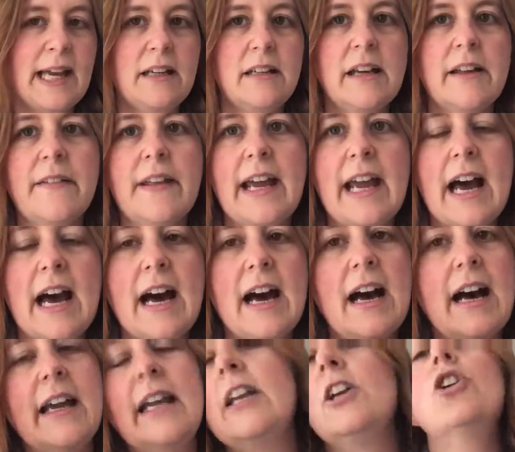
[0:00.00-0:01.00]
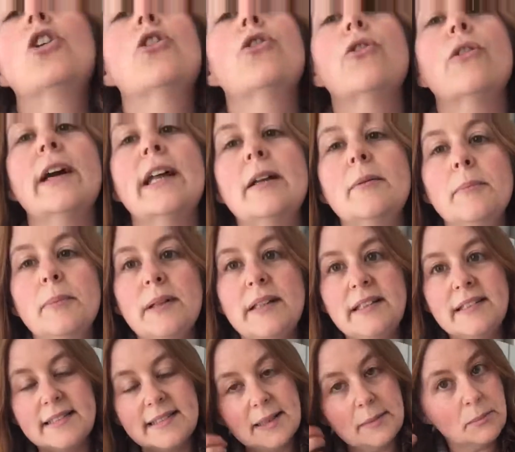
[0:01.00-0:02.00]
Now, they are incredibly
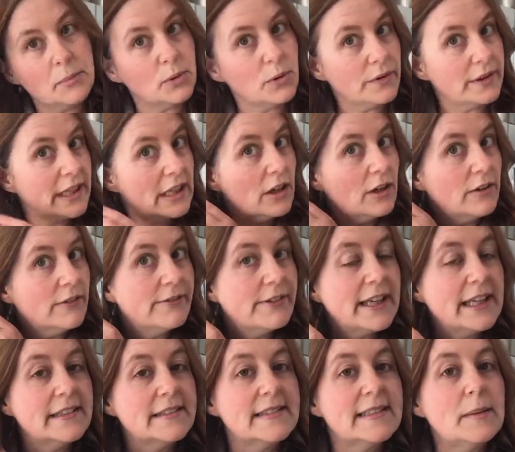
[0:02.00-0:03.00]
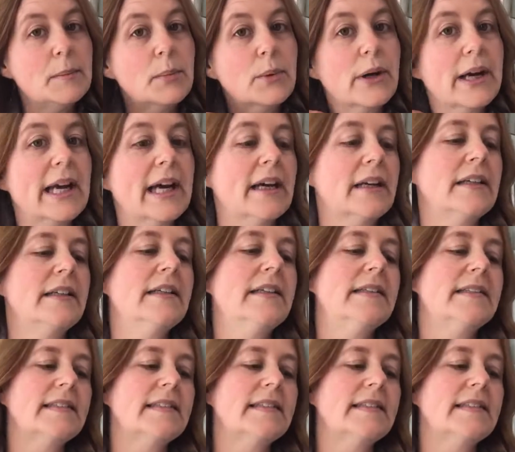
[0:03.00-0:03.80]
simple. They're not fancy brownies.